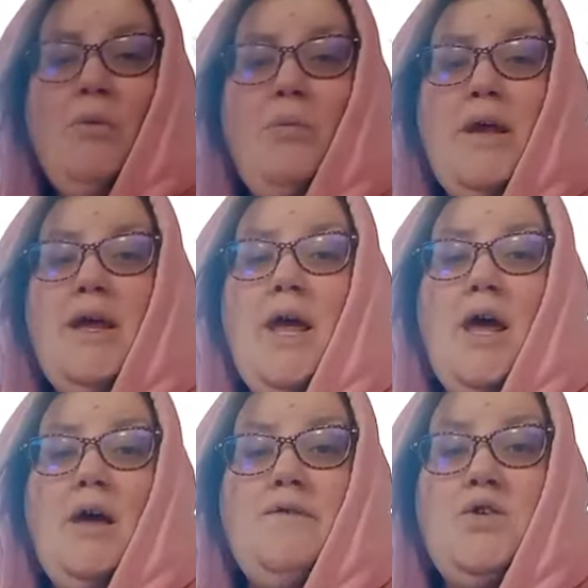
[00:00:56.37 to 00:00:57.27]
We
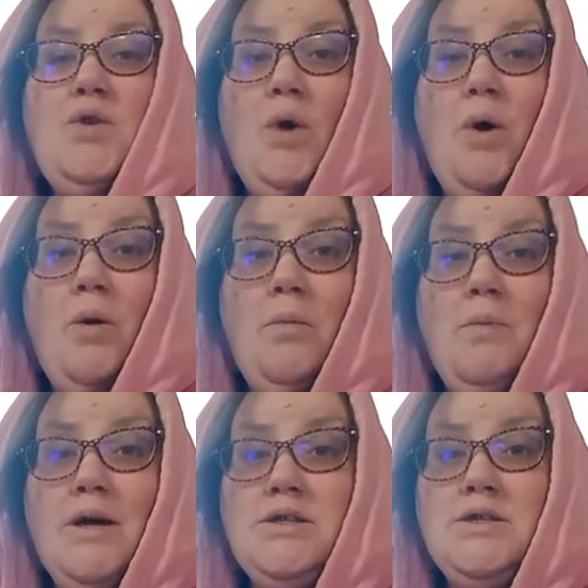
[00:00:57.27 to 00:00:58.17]
have so
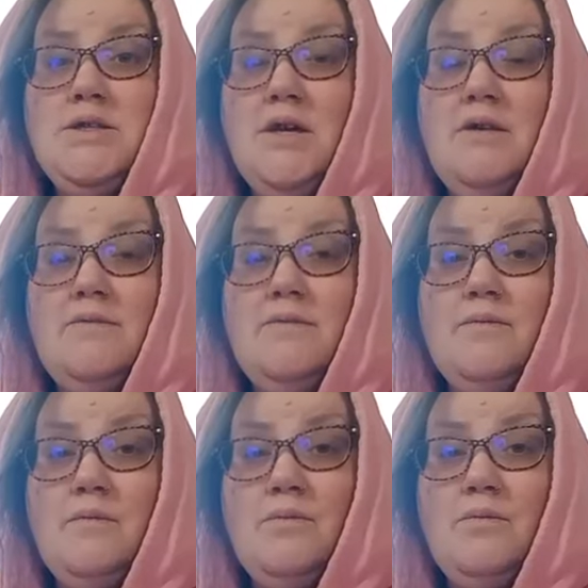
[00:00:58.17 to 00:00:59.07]
much stuff
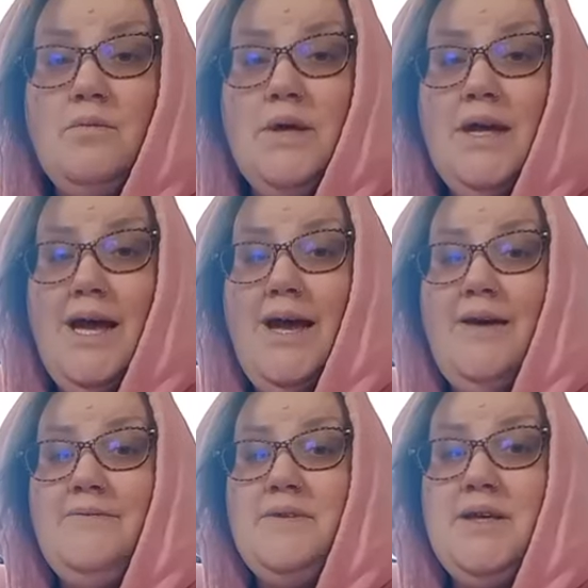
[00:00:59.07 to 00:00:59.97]
we
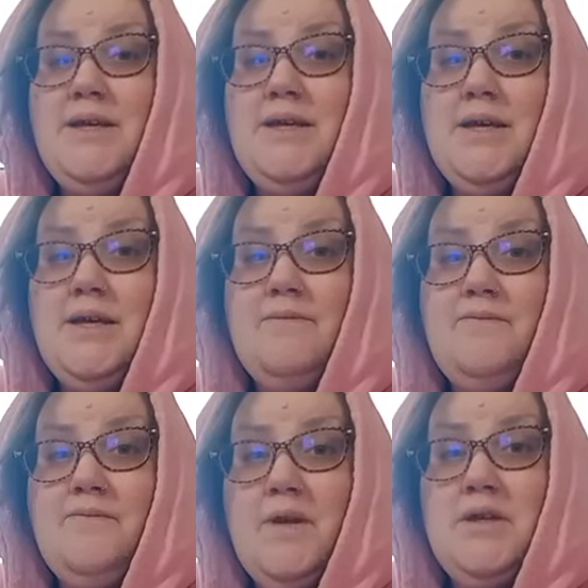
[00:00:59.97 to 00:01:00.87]
have to get
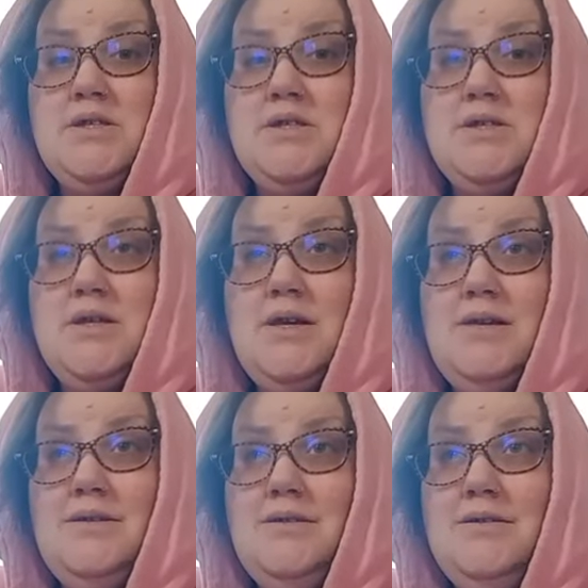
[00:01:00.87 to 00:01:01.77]
fixed
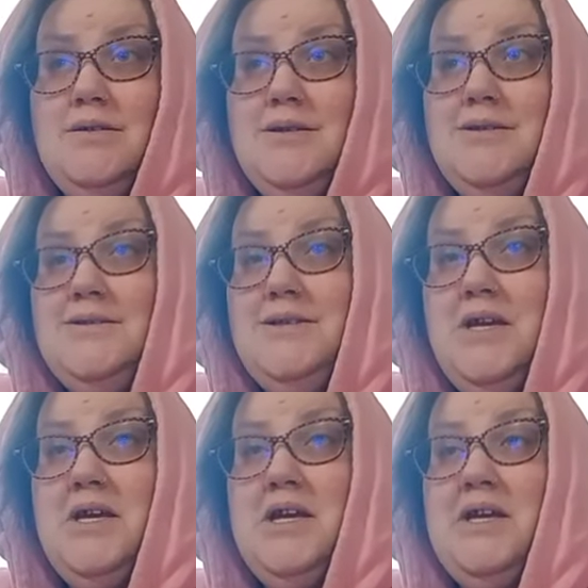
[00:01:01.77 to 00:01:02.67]
and
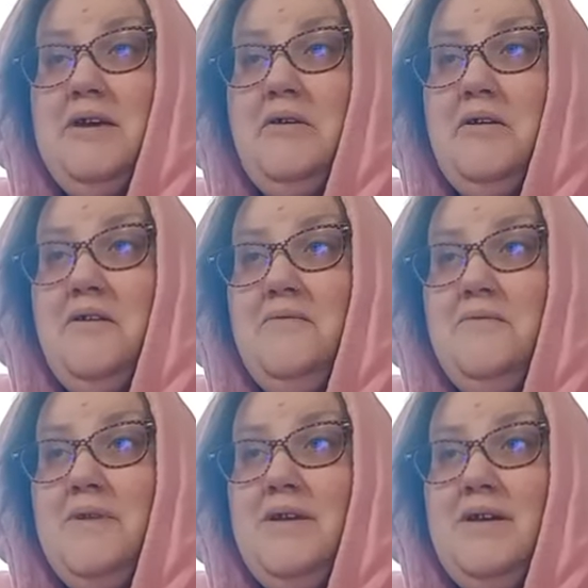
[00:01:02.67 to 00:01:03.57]
taken care
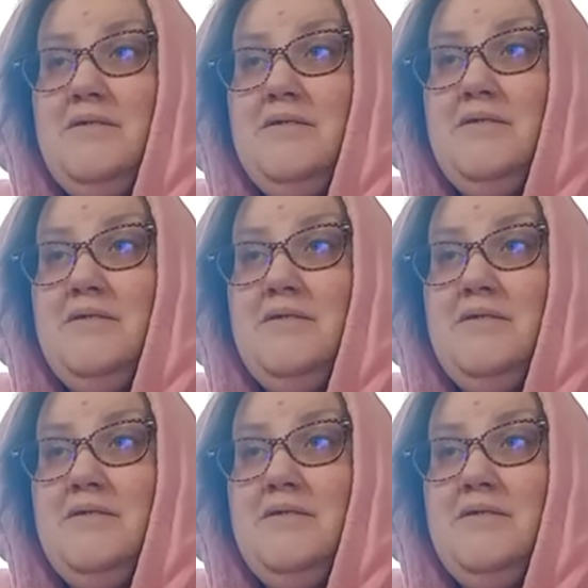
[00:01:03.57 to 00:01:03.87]
of, and